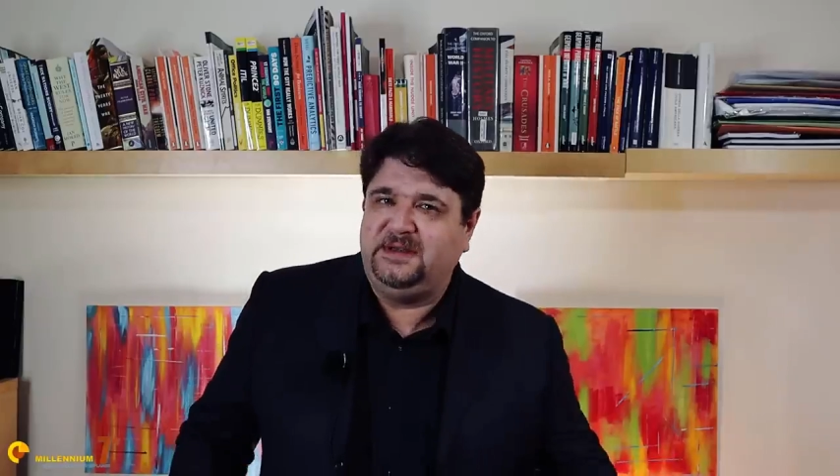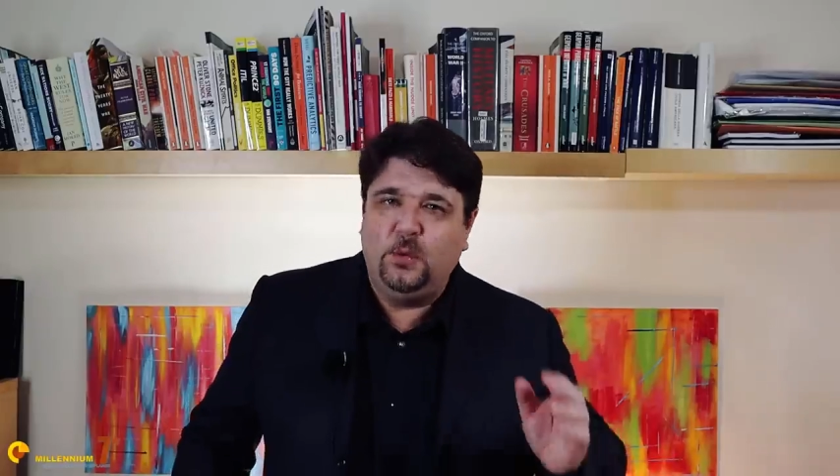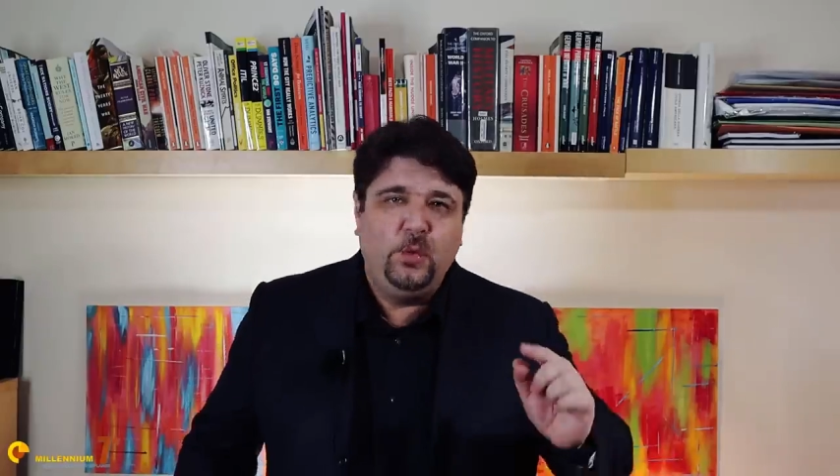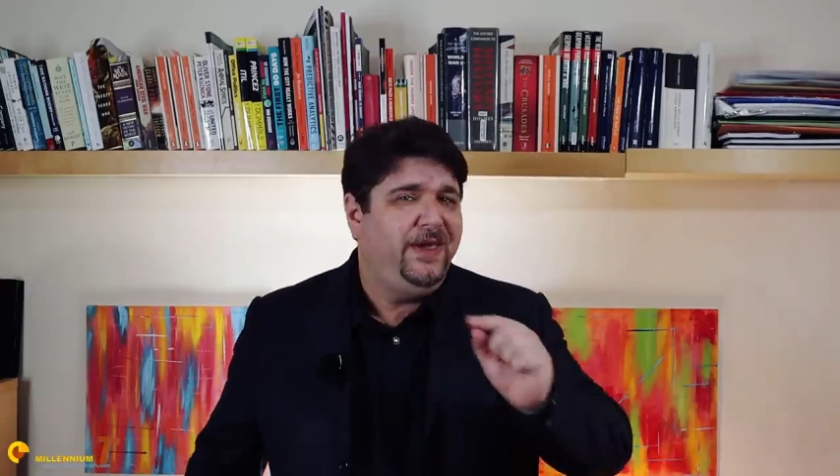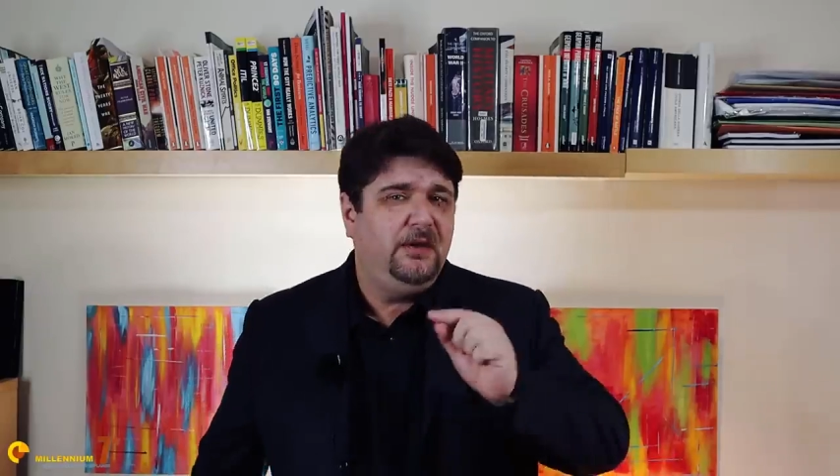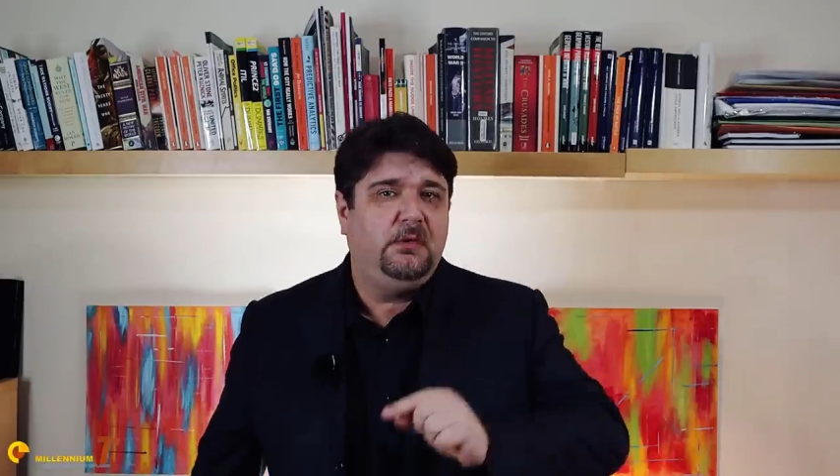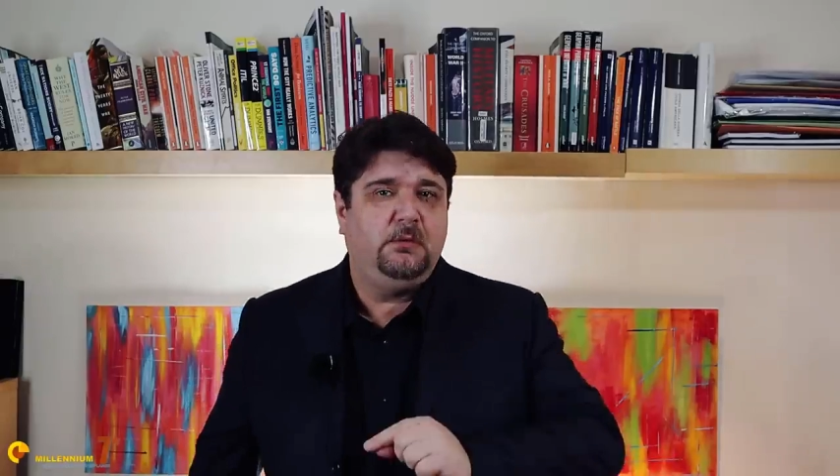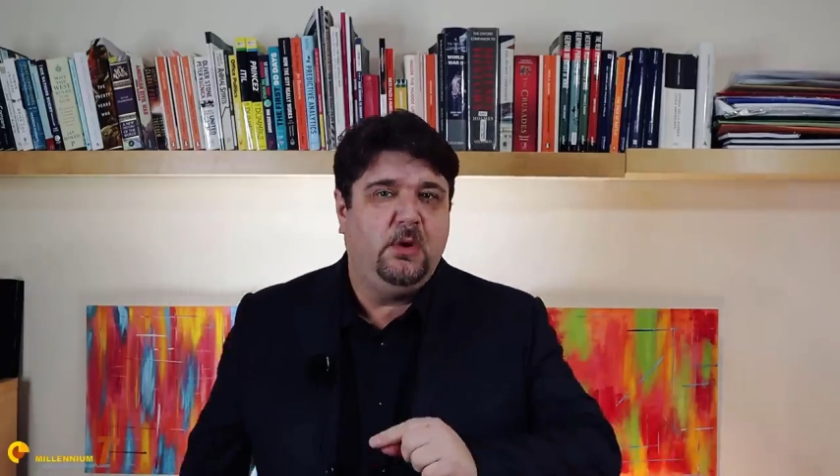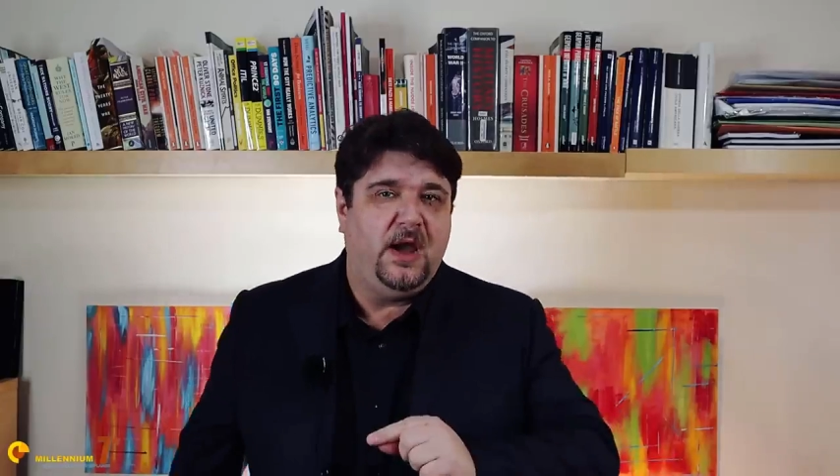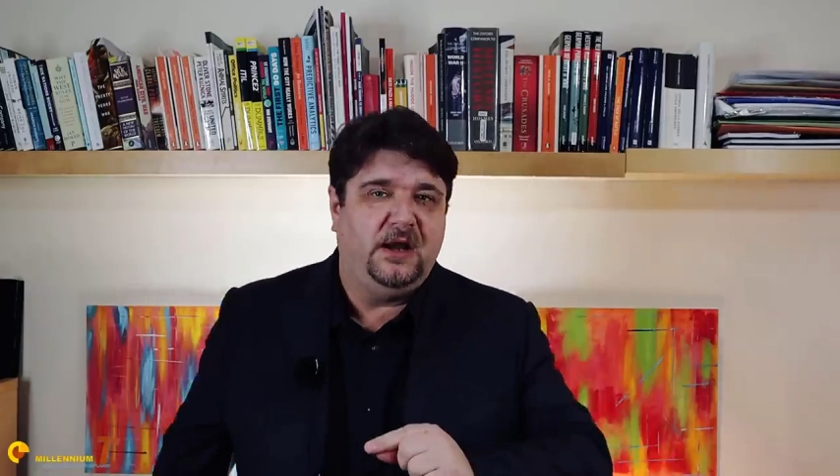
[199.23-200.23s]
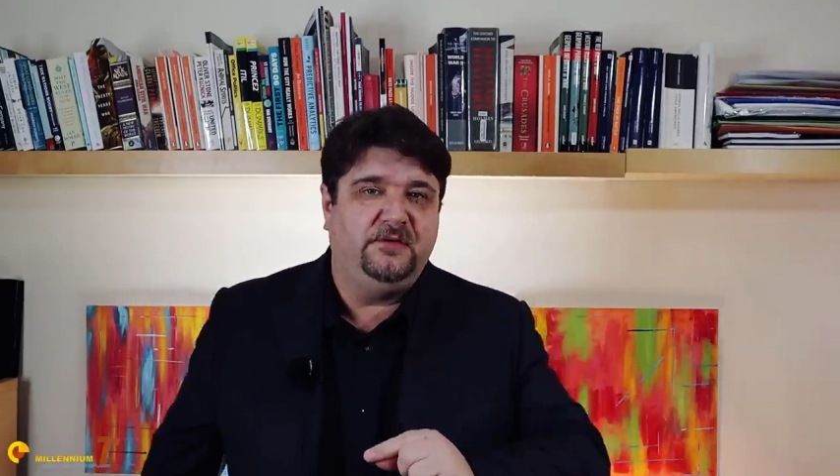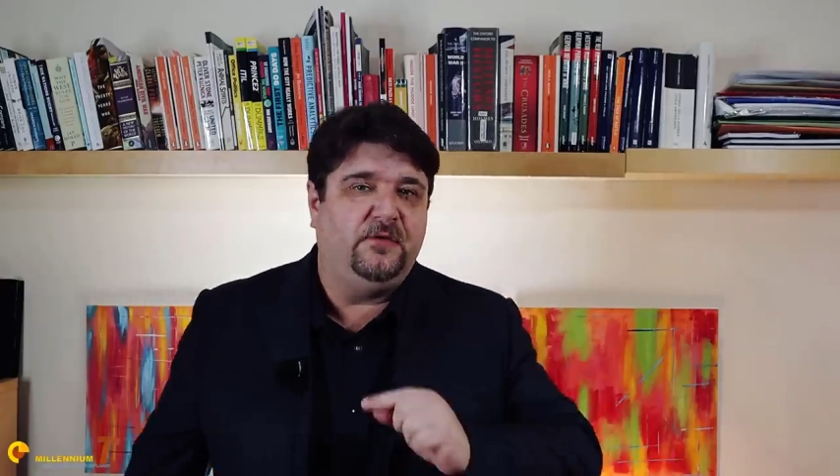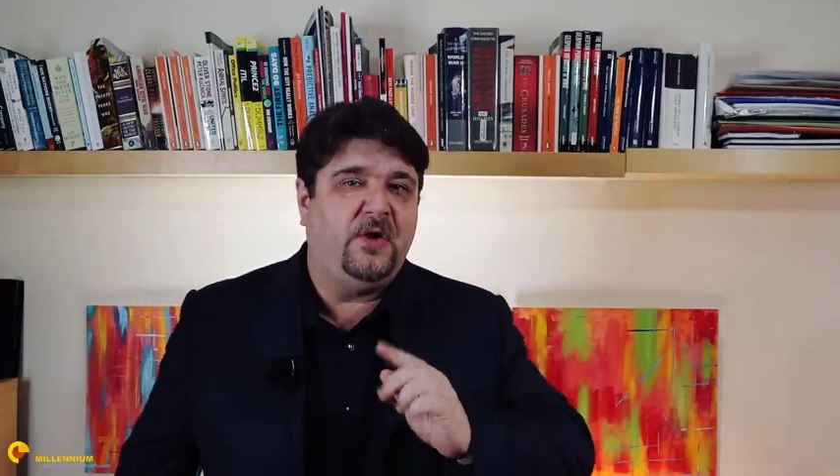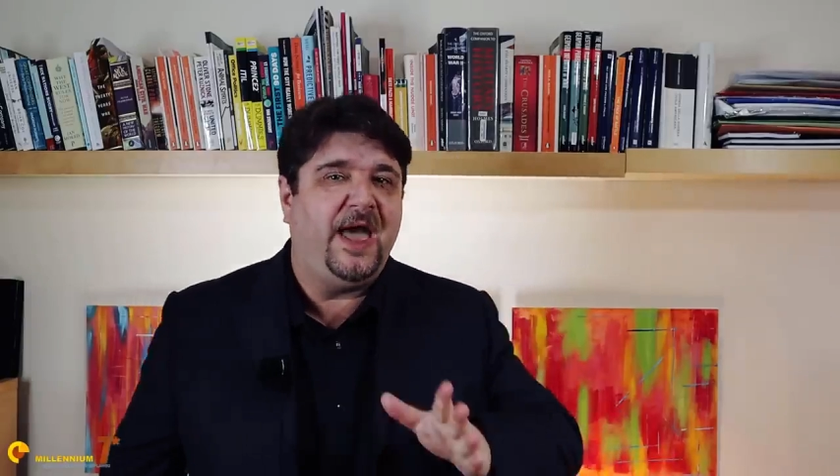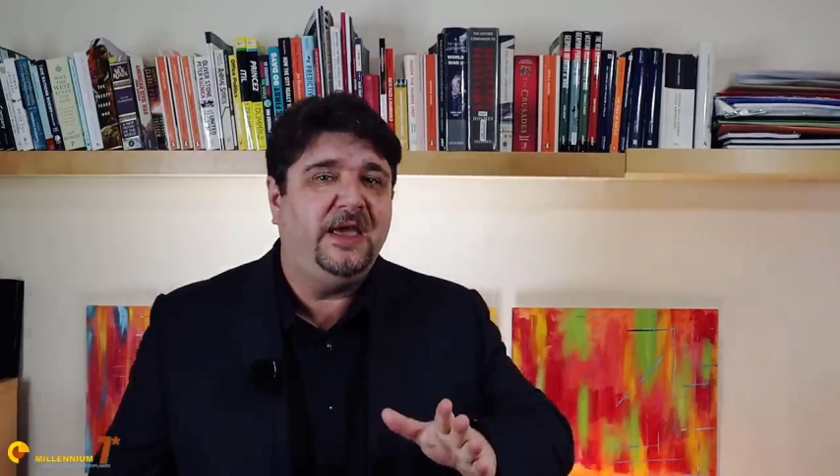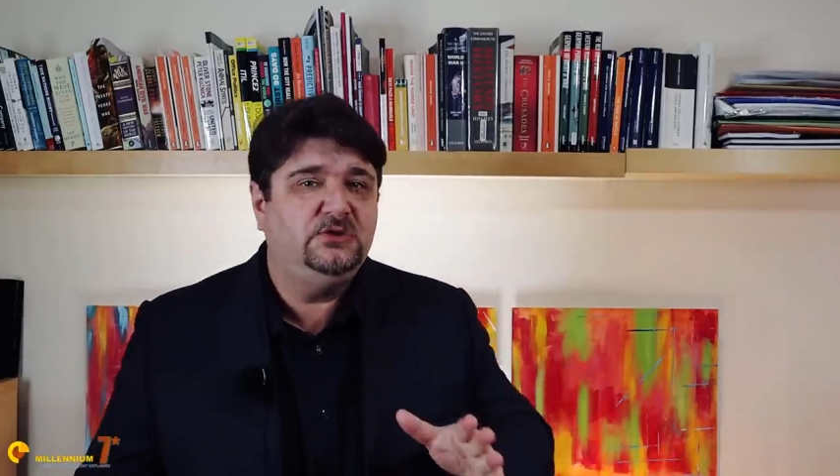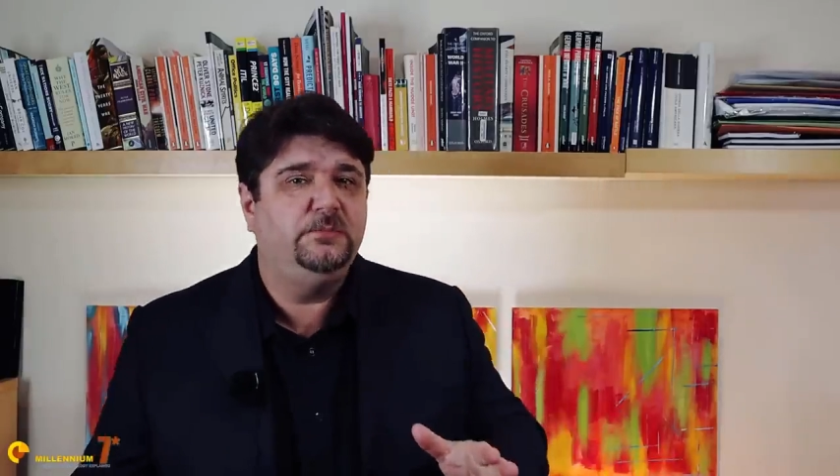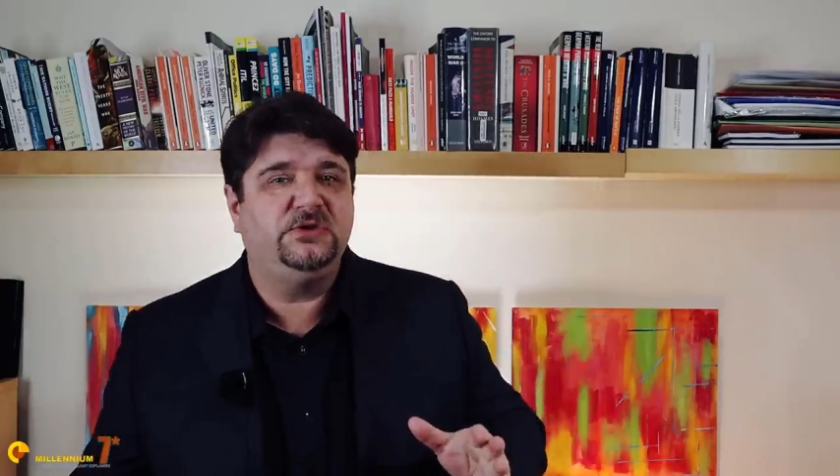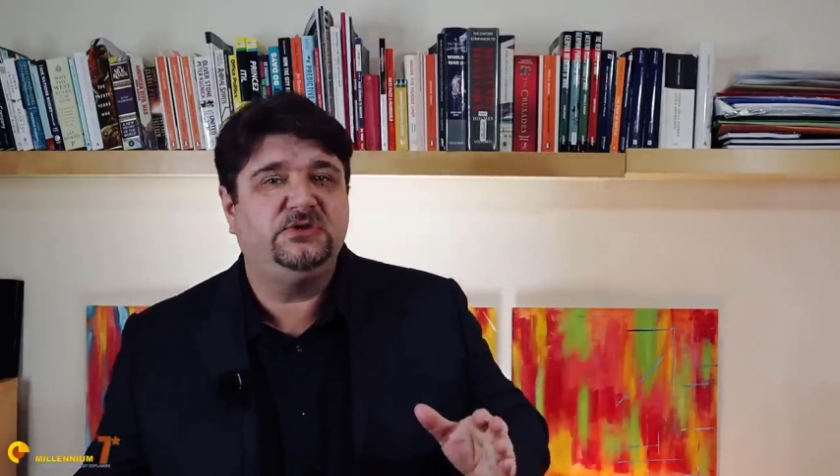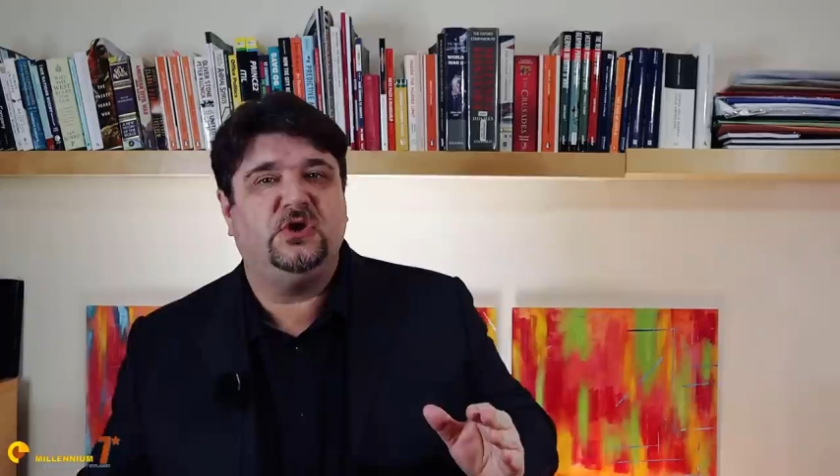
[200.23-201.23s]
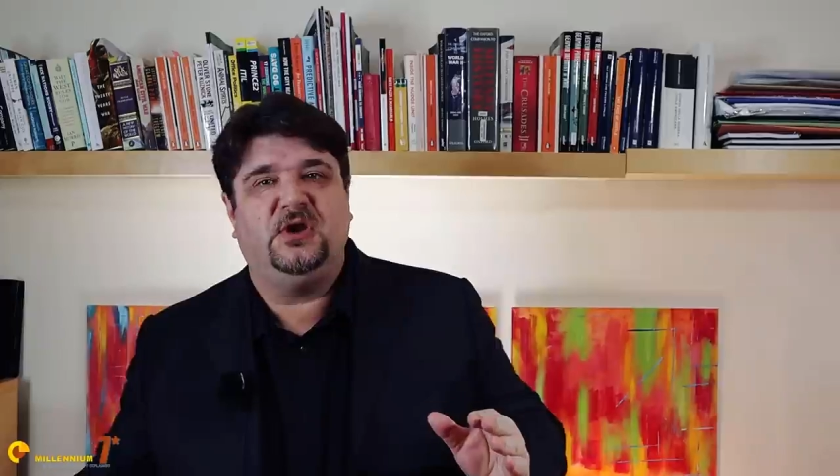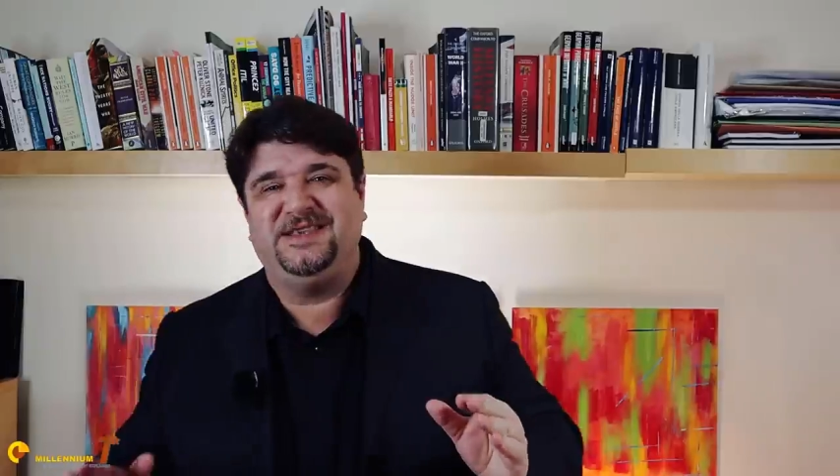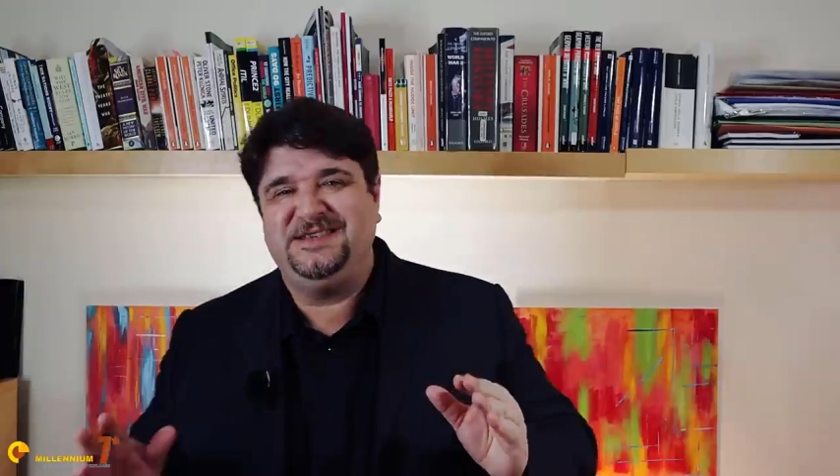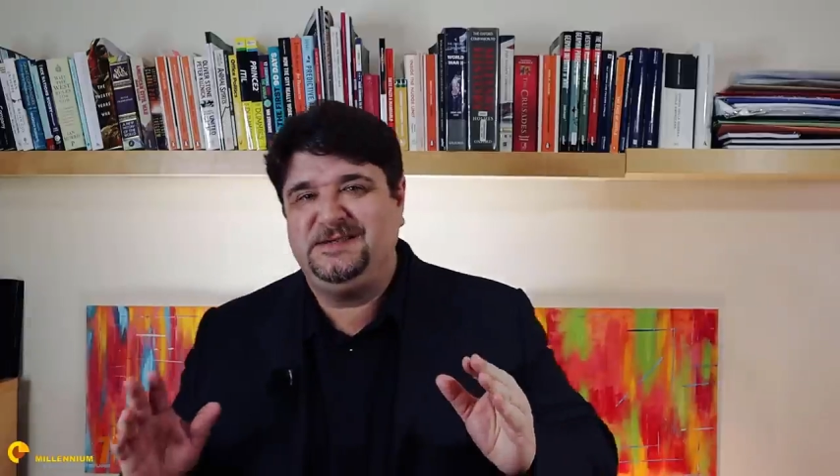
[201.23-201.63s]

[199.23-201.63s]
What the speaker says: the wing required for high supersonic